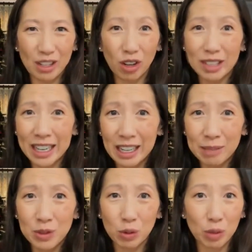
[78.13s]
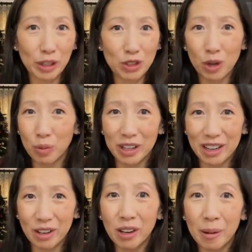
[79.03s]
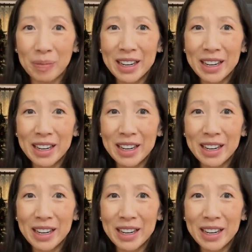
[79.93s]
all times, or we don't wear it at all.